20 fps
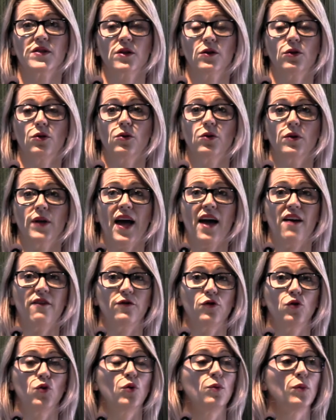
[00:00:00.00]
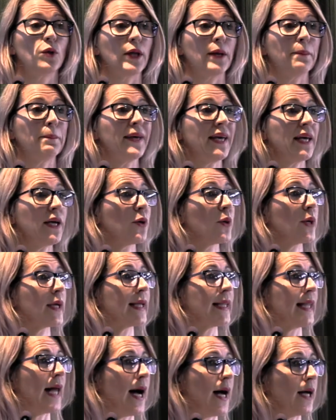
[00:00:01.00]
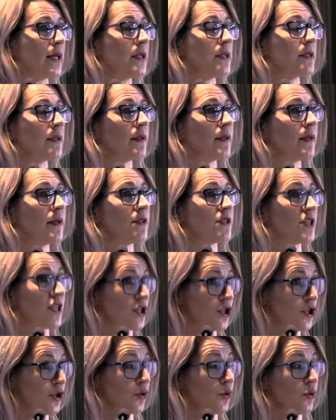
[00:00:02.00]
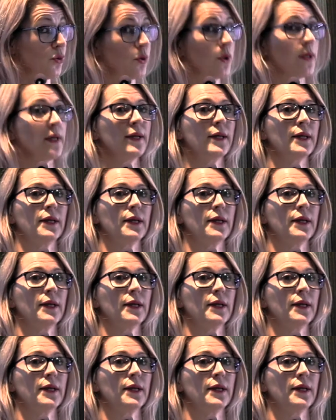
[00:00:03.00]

so you can have normal appearing lung tissue